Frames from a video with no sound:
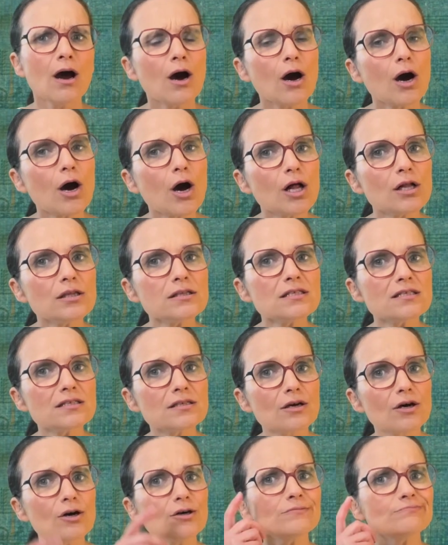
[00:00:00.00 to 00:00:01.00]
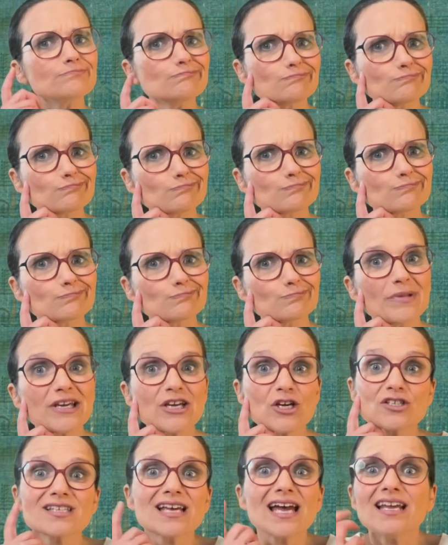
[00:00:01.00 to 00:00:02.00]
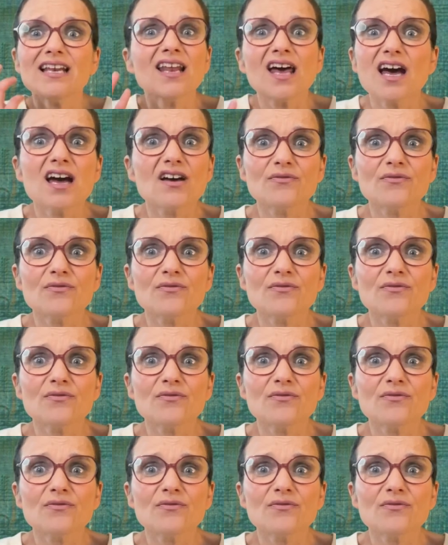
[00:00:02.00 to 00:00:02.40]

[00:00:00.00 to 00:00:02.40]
Also, because I love